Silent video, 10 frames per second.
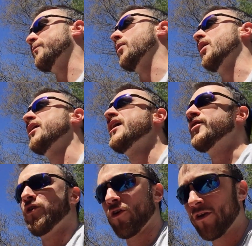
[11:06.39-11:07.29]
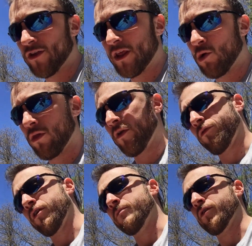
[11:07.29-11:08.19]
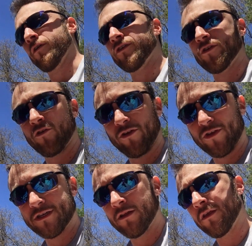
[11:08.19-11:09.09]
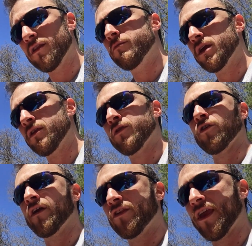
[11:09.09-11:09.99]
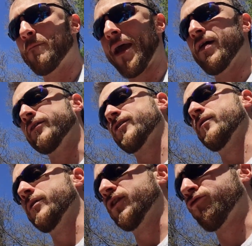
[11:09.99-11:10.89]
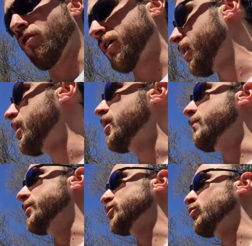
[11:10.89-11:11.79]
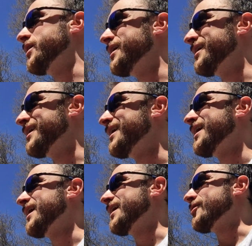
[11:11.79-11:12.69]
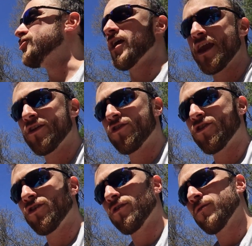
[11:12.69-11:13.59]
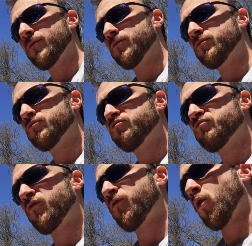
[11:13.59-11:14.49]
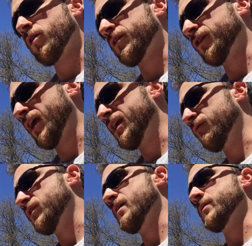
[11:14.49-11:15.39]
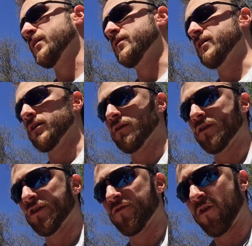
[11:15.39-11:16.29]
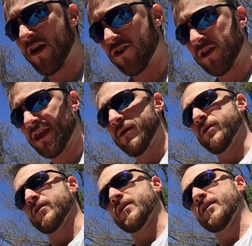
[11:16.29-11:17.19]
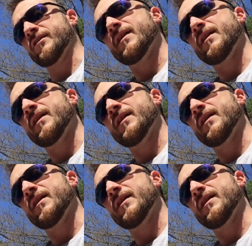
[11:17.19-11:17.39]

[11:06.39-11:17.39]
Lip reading: But there is an equilibrium, there is an Aristotelian mean, there is a balance to be struck between change for the sake of keeping things fresh and keeping things